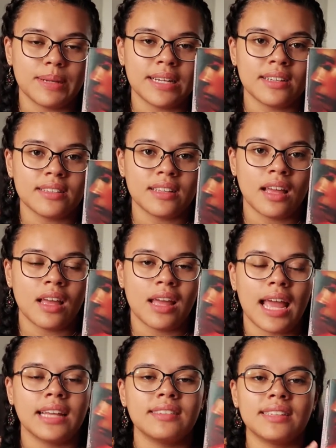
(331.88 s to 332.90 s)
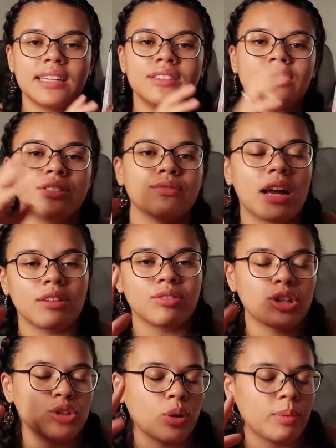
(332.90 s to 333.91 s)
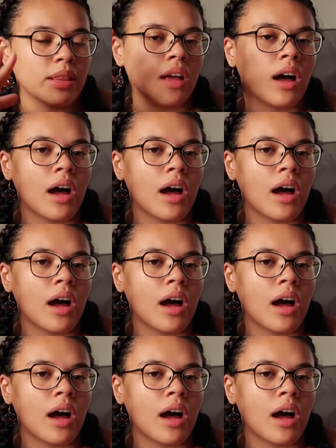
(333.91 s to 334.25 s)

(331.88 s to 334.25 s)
because it centres around a topic that